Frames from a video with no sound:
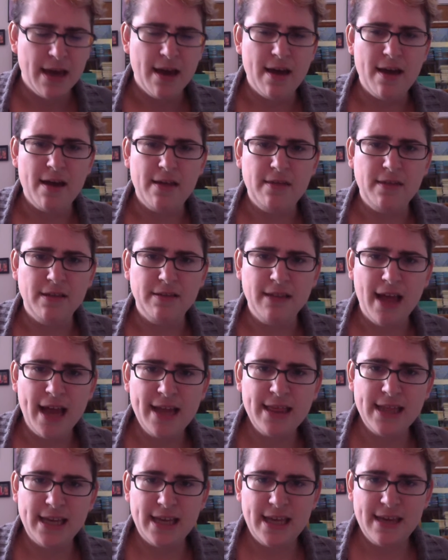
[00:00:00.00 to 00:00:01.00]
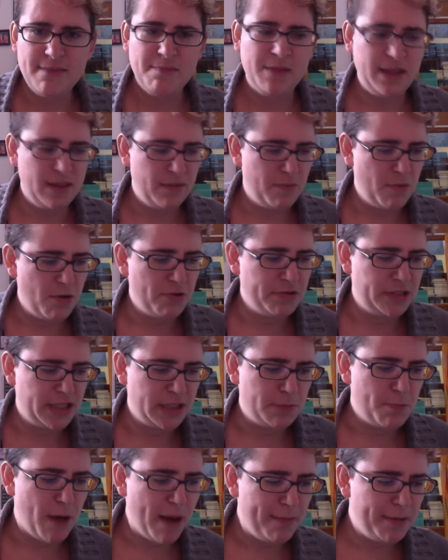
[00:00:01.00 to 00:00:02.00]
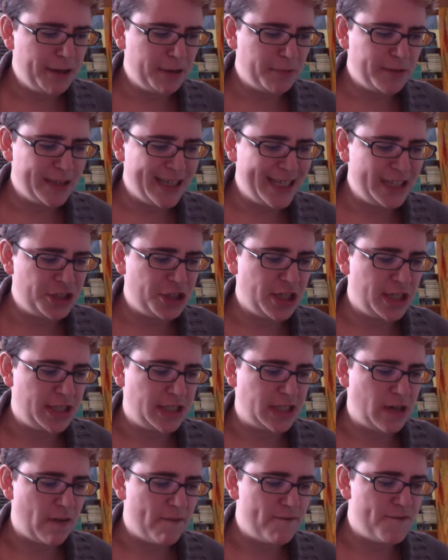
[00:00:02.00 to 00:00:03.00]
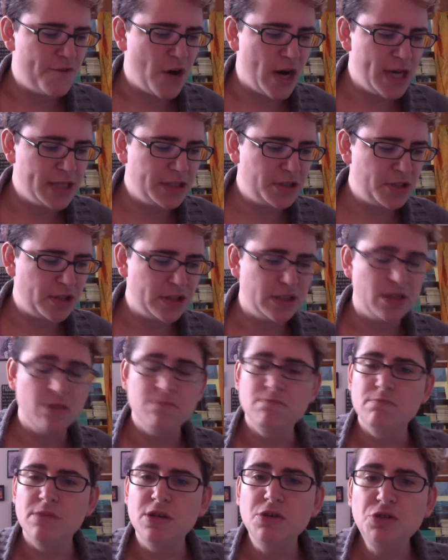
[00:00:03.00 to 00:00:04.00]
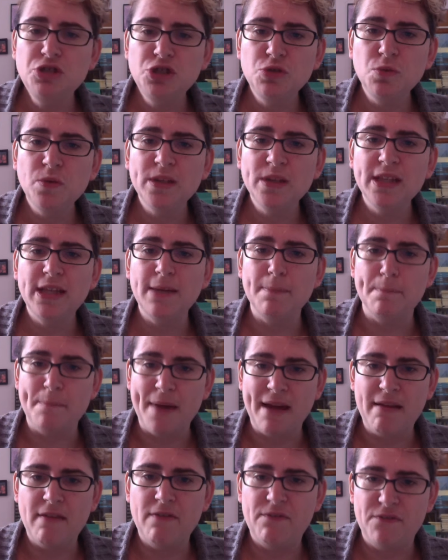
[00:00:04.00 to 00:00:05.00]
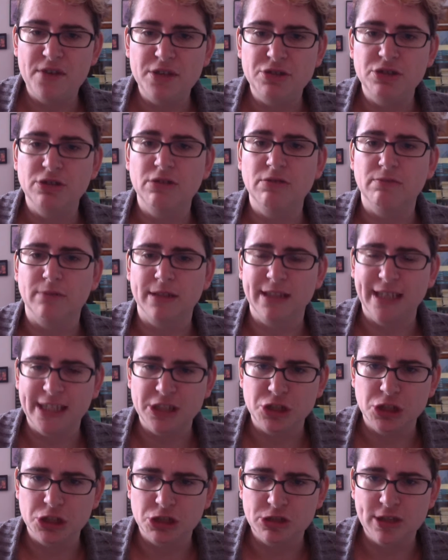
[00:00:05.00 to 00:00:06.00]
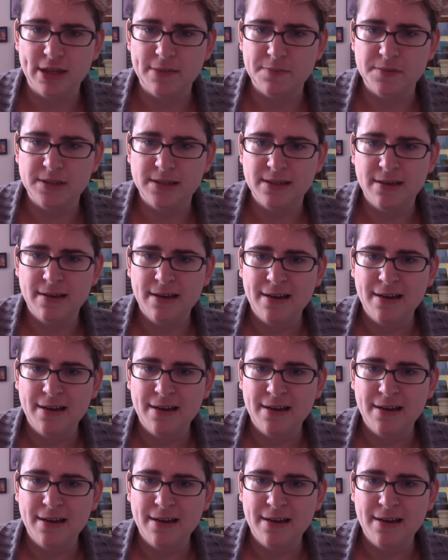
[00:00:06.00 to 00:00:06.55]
the line that hit me the most is public relations fosters mutually beneficial relationships.